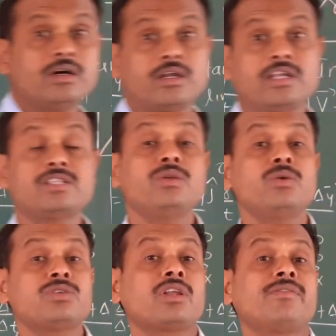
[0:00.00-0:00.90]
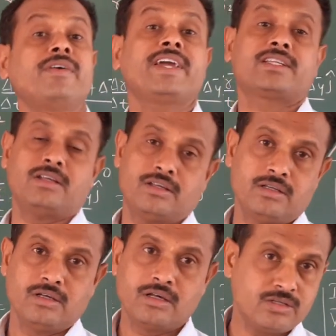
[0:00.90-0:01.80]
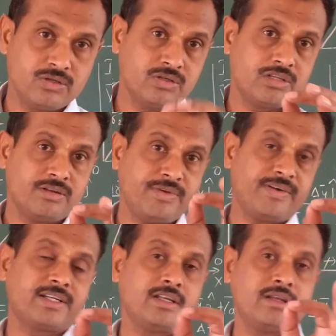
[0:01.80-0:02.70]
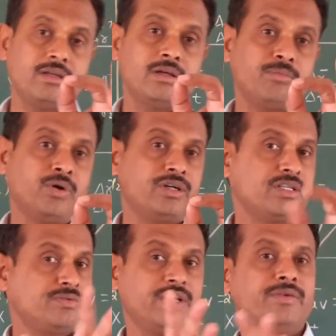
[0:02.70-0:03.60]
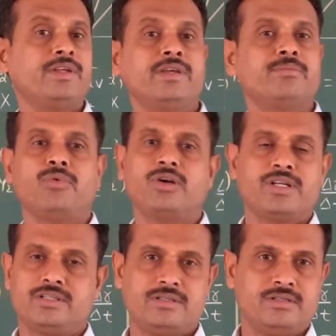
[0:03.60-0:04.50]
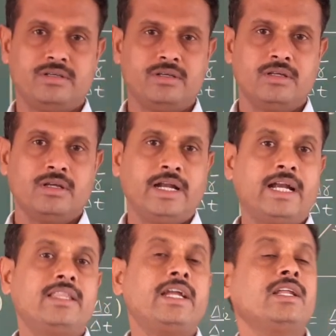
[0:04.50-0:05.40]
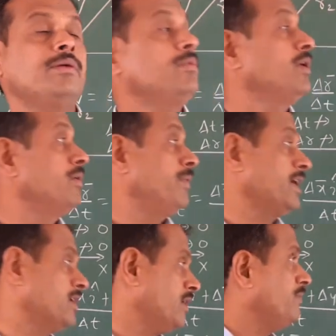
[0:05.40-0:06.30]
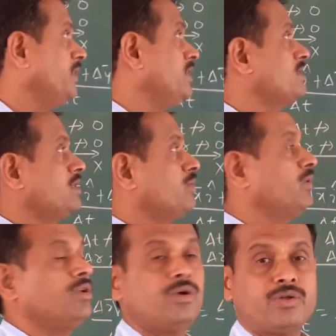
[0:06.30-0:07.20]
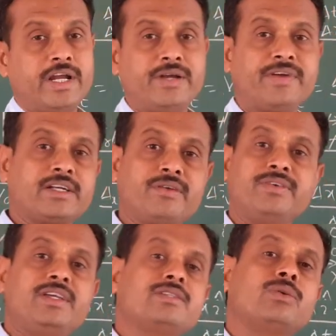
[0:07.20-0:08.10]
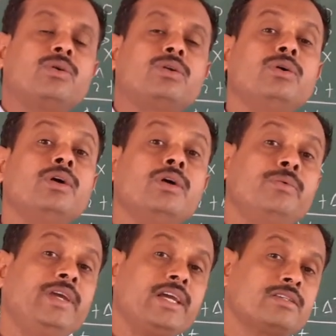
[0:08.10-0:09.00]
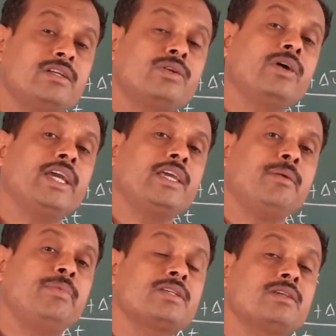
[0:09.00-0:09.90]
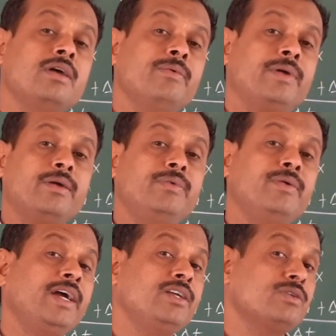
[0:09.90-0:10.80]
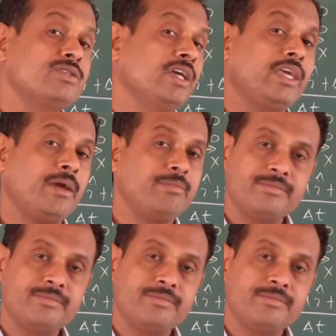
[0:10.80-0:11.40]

resolution of a vector. Resolution of a vector point is very important. At that time, vector v is equal to, you have to write vector v is equal to vx into I cap plus vy into j cap.